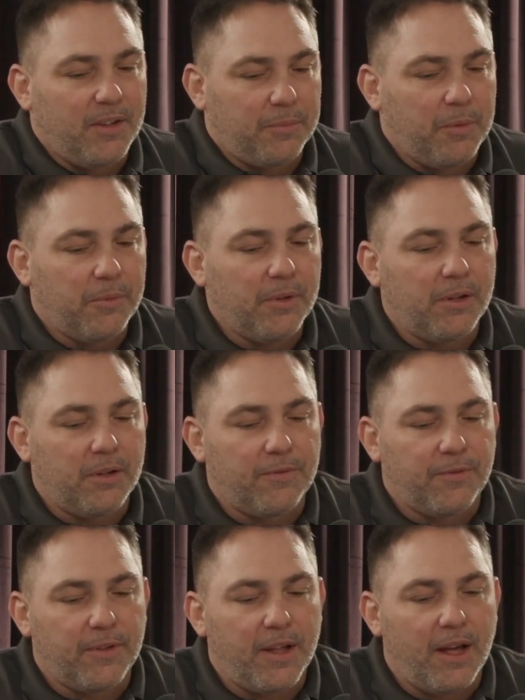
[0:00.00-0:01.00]
It's been really good
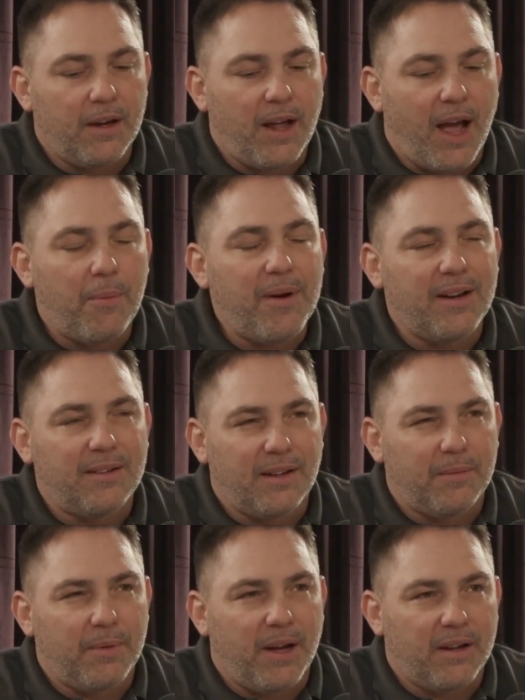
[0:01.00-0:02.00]
for that. I want to
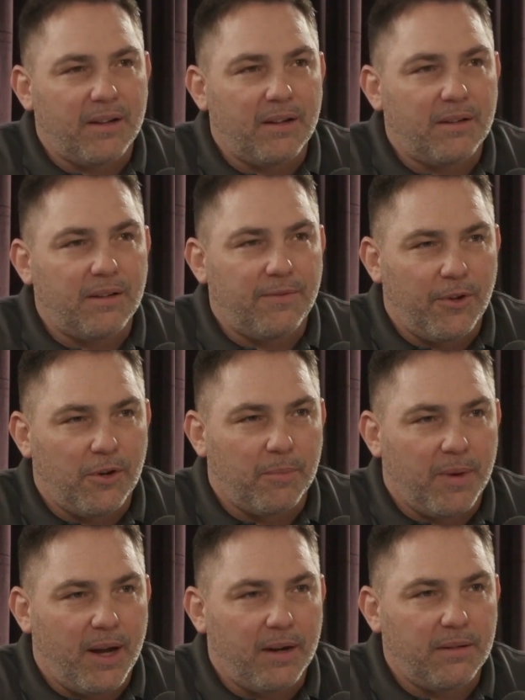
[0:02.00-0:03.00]
dig back in, if you don't
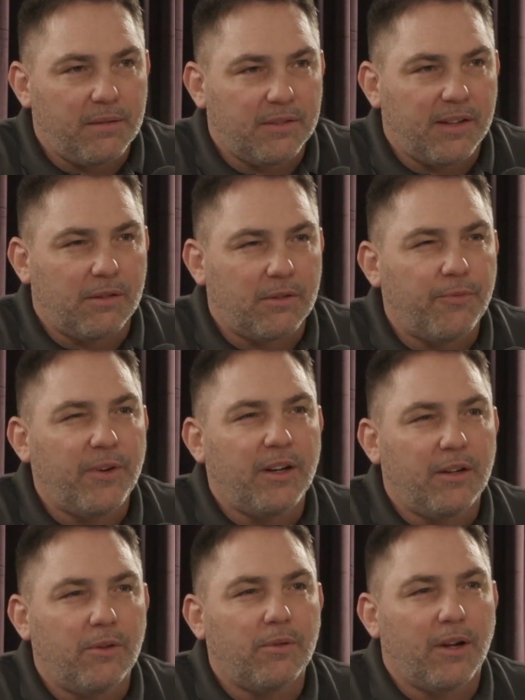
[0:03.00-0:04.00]
mind, because I don't know if we
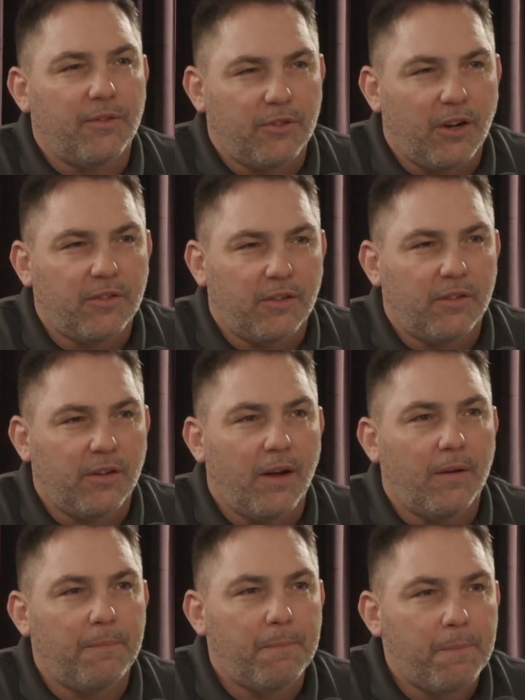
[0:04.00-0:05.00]
did you enough justice
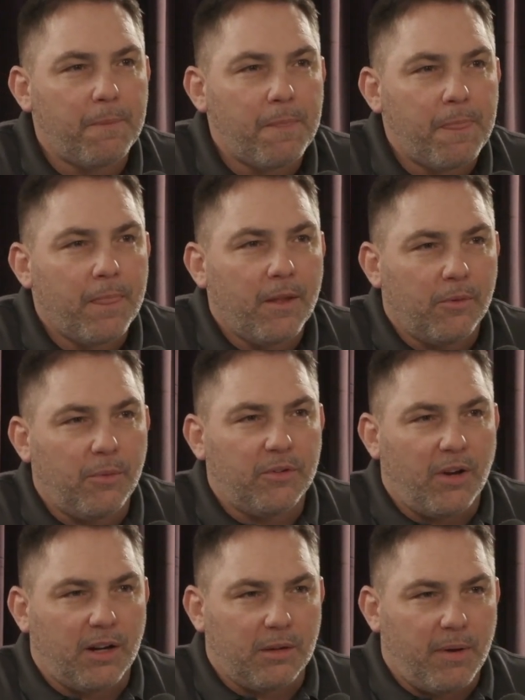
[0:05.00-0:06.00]
yet. We
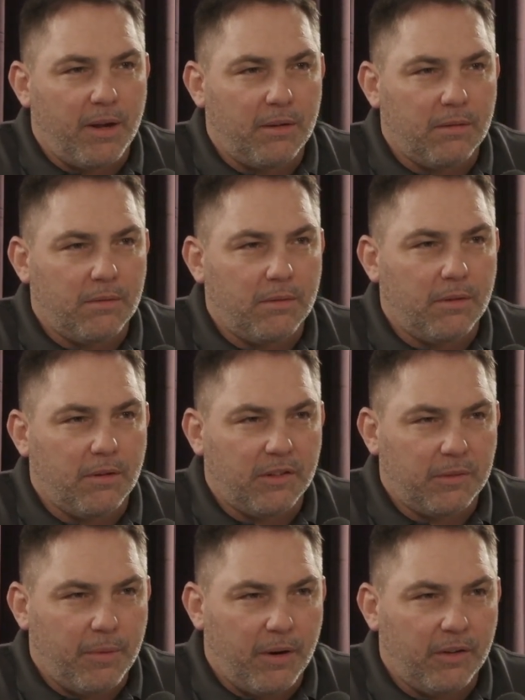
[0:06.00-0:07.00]
talked about your
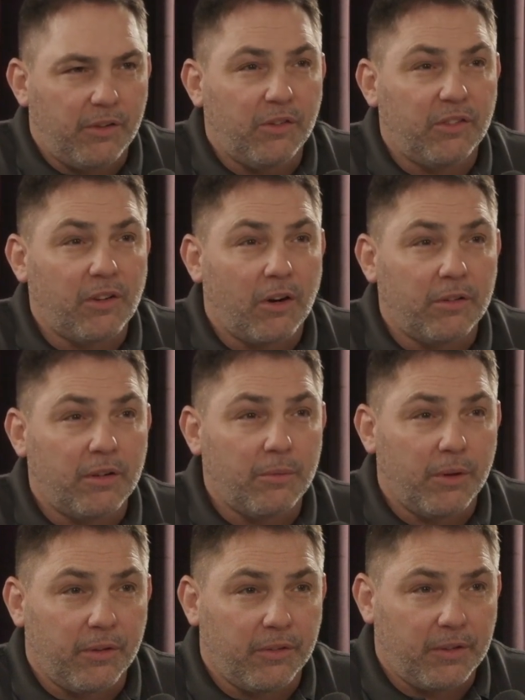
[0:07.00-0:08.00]
experience. You started in
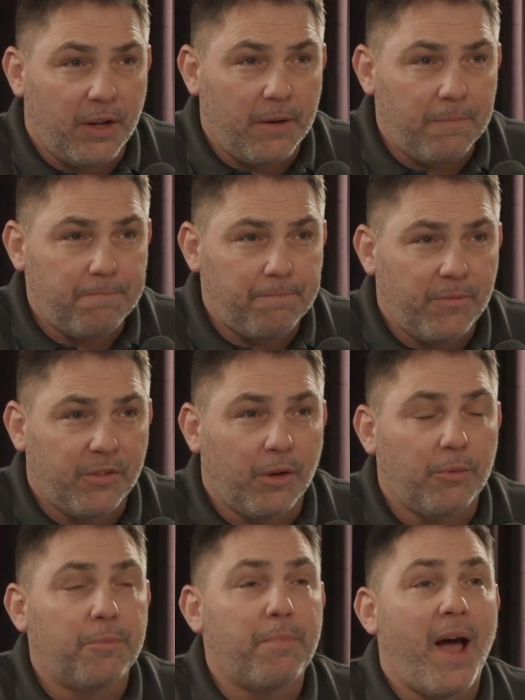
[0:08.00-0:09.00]
real estate. Started
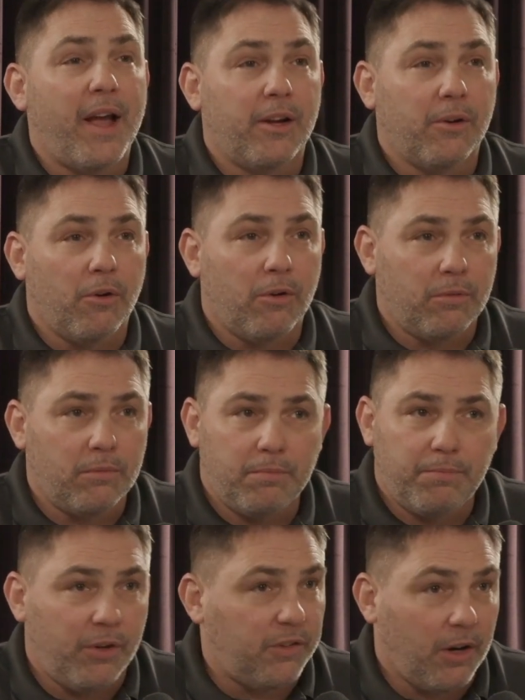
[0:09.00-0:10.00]
with buying your own.
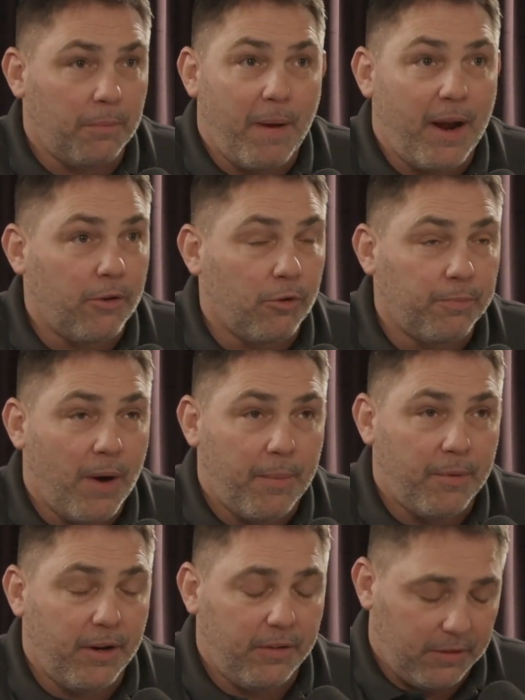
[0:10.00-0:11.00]
You started buying your own properties.